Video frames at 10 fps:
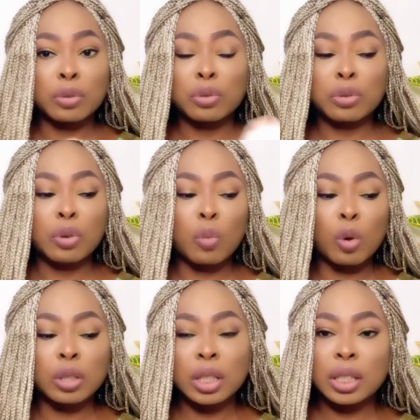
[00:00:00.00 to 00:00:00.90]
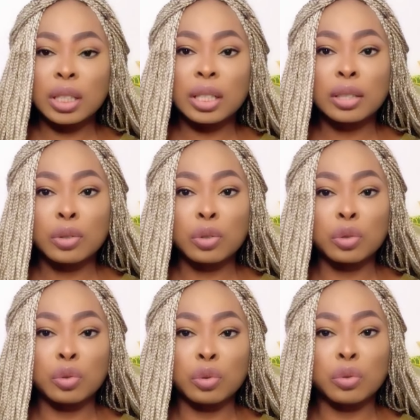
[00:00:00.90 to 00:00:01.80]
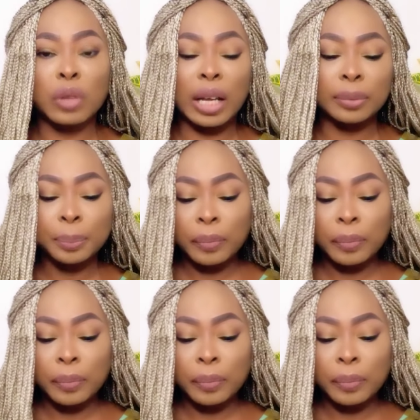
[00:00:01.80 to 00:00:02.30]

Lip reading: So you don't want it to do that.